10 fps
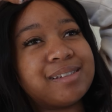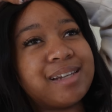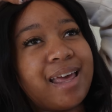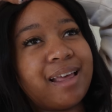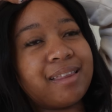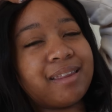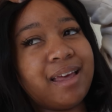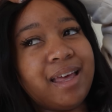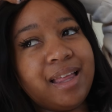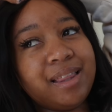like there
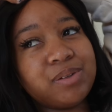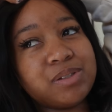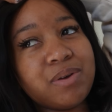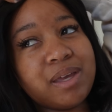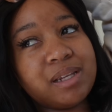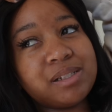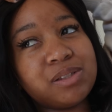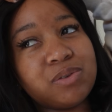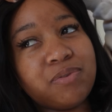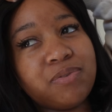was no energy
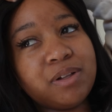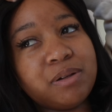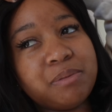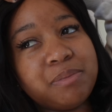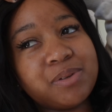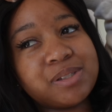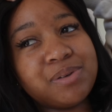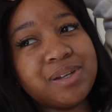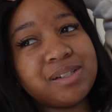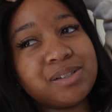to film, there was no
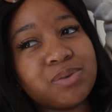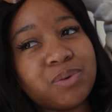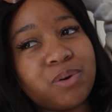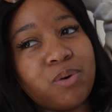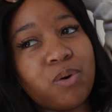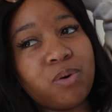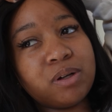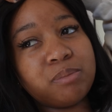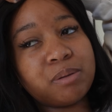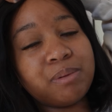energy to
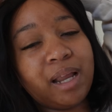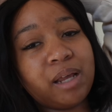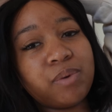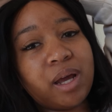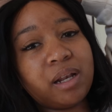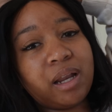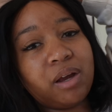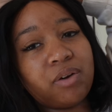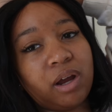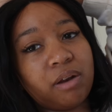record, but I'm glad we had
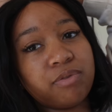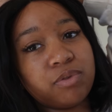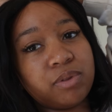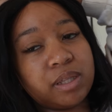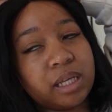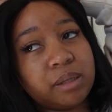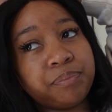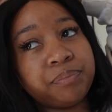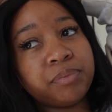like great food there.